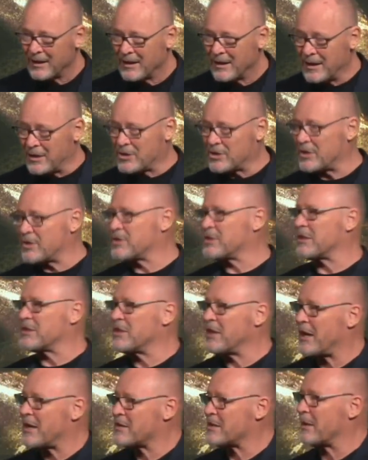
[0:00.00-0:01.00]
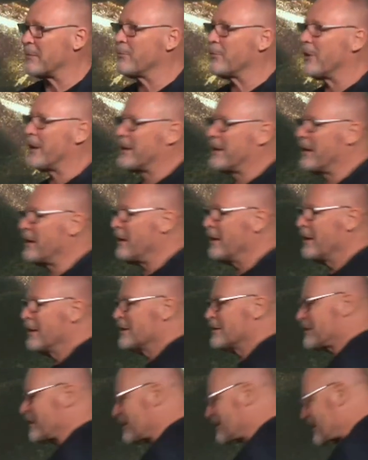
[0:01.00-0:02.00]
And she said, Yes, I'm ready
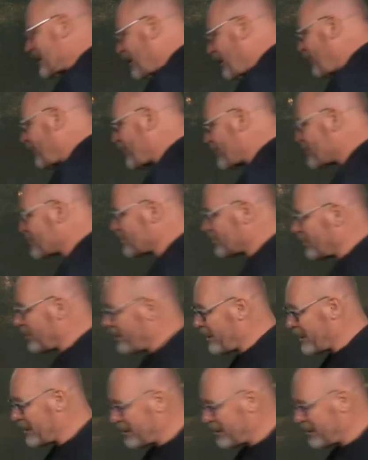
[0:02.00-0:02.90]
to tell this story.